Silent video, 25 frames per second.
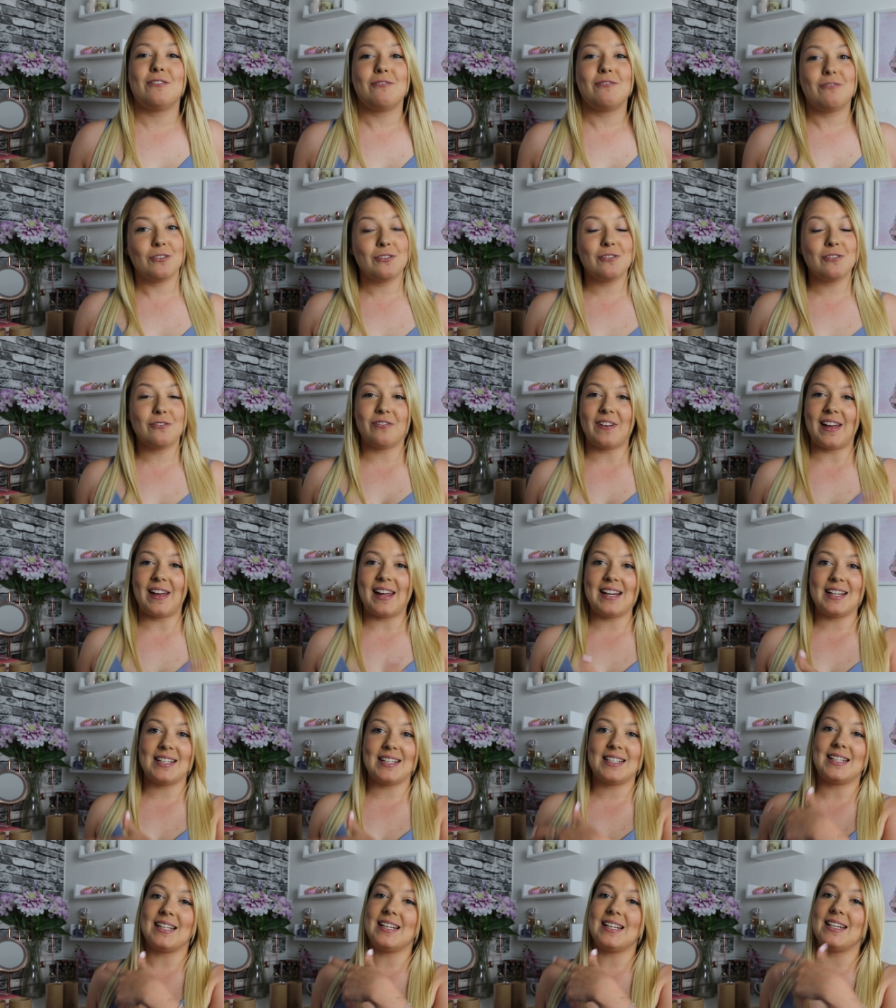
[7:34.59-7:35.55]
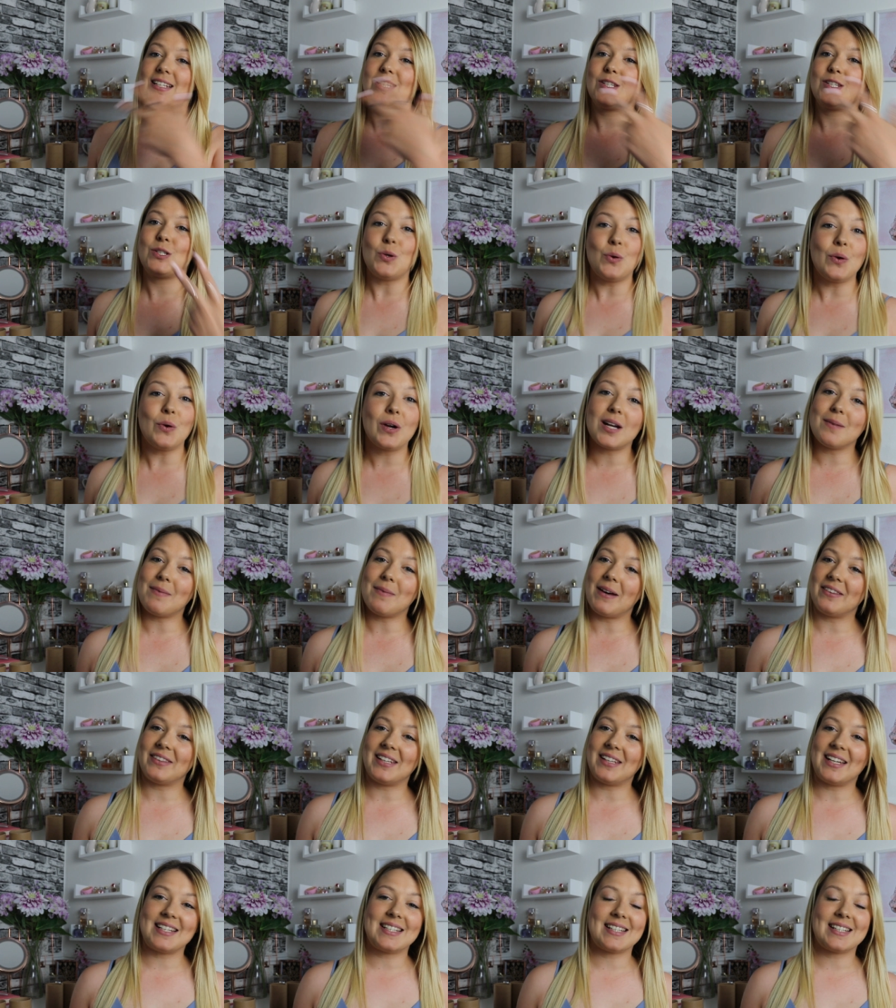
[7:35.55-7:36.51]
full faces, talking
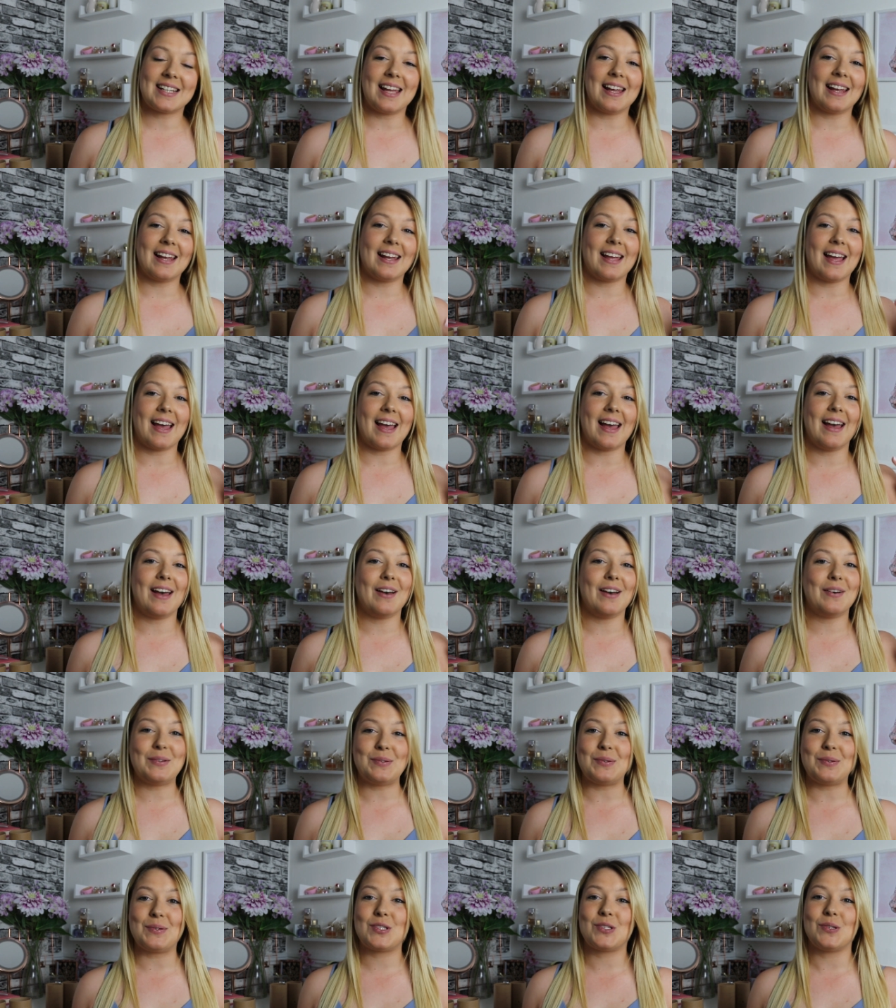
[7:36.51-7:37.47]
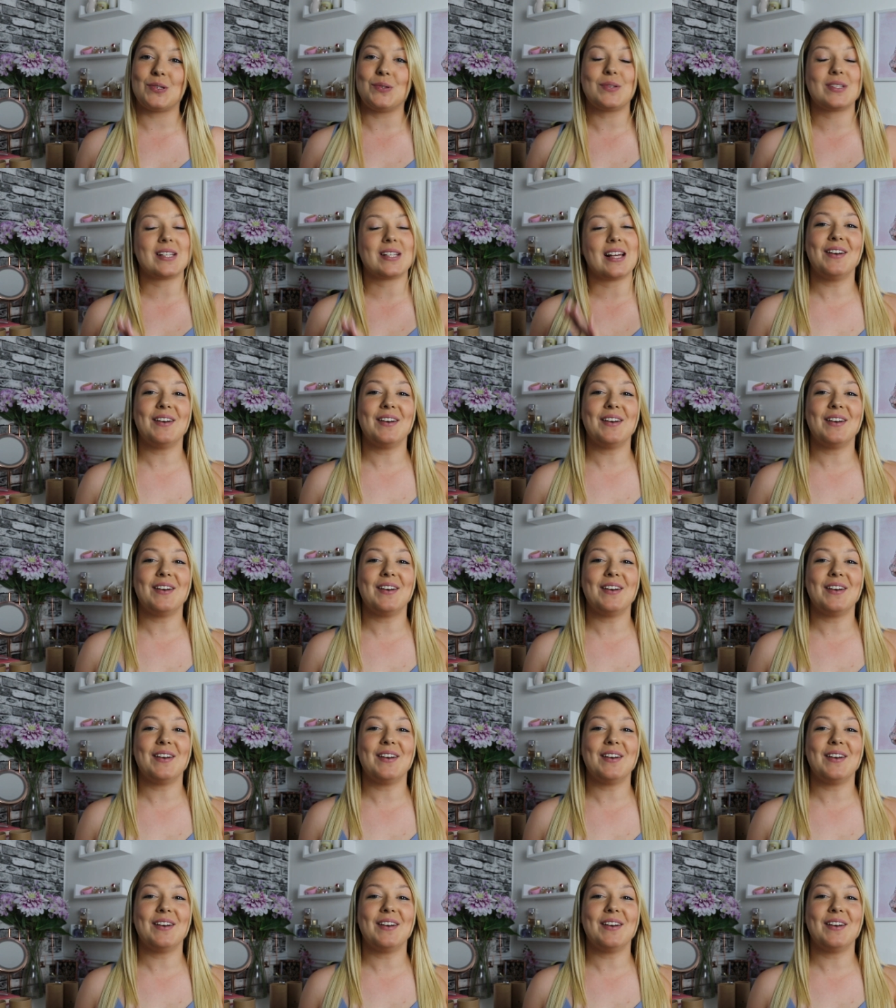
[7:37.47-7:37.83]
about their skincare, all sorts.